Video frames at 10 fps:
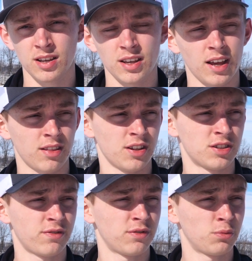yet
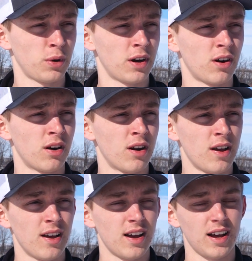this winter.
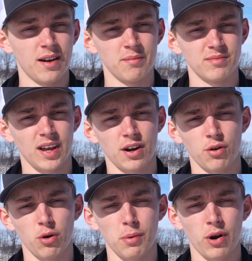I
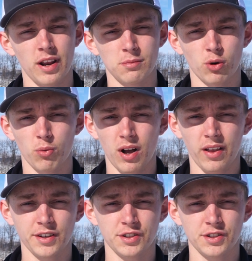don't know about any more walleye